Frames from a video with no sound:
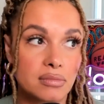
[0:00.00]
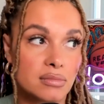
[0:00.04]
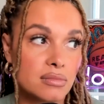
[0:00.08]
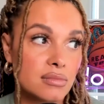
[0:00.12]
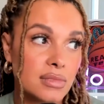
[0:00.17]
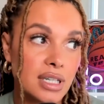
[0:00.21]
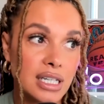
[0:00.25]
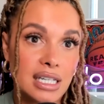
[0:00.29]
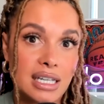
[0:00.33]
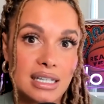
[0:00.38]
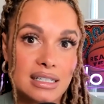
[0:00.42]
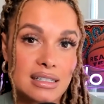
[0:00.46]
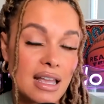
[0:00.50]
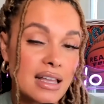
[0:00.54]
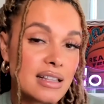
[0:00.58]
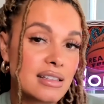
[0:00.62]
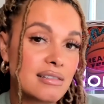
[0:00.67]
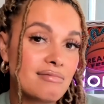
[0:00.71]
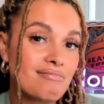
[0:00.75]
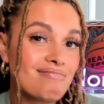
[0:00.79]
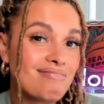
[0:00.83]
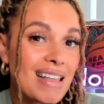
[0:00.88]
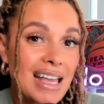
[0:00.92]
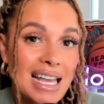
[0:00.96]
It
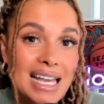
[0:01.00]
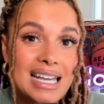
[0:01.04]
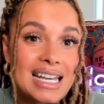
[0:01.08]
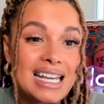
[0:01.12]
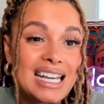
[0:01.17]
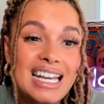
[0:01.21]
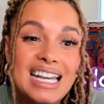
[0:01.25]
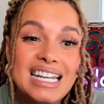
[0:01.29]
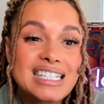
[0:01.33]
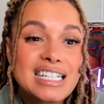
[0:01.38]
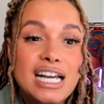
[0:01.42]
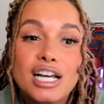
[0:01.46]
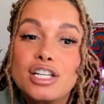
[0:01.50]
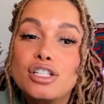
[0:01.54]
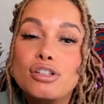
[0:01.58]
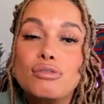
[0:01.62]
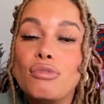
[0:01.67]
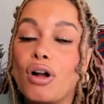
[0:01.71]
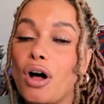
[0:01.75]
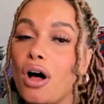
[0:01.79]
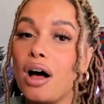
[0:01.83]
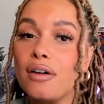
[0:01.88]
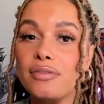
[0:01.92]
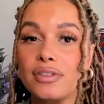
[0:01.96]
doesn't
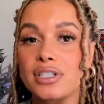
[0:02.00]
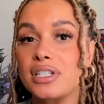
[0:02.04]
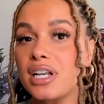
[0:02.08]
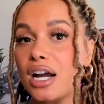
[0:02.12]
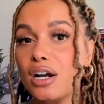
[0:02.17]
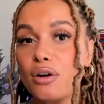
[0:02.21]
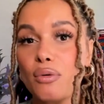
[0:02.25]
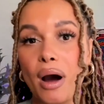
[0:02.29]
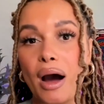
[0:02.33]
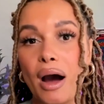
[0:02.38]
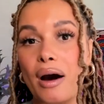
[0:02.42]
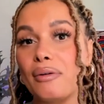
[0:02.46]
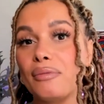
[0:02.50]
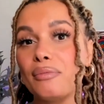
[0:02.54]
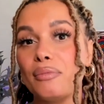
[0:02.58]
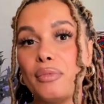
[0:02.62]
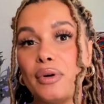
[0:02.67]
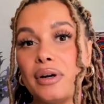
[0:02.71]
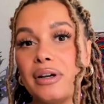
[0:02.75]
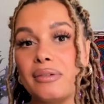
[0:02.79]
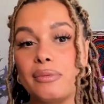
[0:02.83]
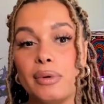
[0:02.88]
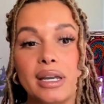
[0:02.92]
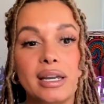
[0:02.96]
roll off the tongue well.
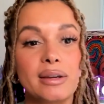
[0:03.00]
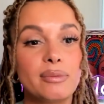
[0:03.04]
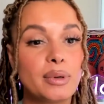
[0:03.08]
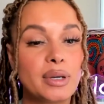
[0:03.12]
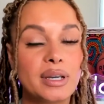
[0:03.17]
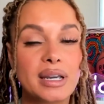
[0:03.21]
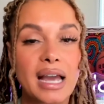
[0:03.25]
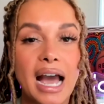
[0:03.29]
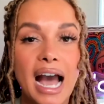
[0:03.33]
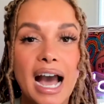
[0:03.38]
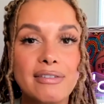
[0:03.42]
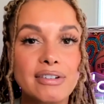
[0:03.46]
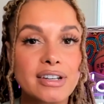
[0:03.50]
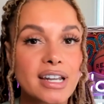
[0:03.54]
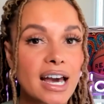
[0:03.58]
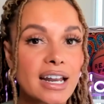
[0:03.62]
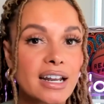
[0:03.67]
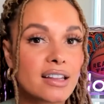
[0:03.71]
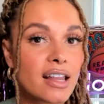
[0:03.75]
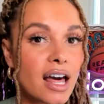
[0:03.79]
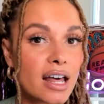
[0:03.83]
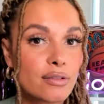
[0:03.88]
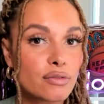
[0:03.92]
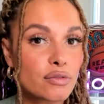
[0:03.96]
We haven't had
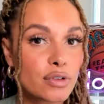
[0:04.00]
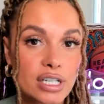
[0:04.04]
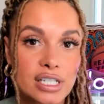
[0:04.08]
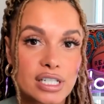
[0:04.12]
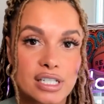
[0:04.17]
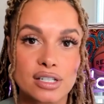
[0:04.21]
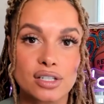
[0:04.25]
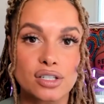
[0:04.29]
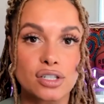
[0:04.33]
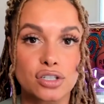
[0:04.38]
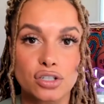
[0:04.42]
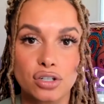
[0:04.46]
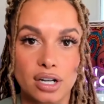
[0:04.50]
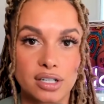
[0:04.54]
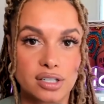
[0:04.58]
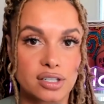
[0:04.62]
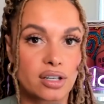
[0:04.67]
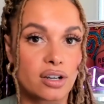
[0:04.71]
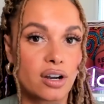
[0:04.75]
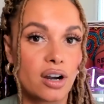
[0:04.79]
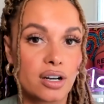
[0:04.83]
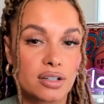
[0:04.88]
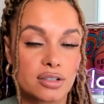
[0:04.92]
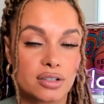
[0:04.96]
a lot of reasons to trust
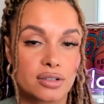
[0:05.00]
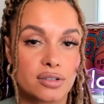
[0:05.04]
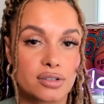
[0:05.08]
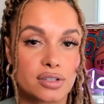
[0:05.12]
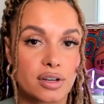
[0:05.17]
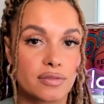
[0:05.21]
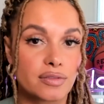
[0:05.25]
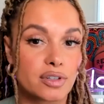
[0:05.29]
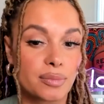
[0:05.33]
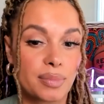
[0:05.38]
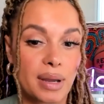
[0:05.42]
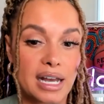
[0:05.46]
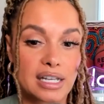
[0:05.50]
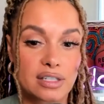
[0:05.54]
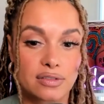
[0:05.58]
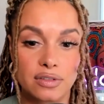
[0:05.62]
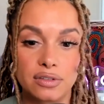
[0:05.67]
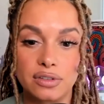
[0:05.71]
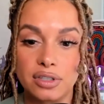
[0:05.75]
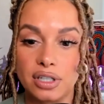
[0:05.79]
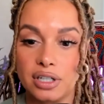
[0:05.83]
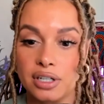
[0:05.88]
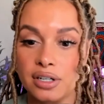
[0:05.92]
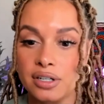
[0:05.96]
the Cardinals over the past
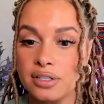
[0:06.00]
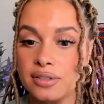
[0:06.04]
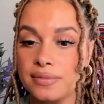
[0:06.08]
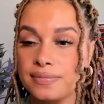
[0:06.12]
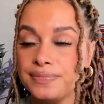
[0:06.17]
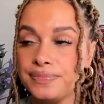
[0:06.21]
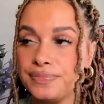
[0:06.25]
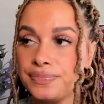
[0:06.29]
few years.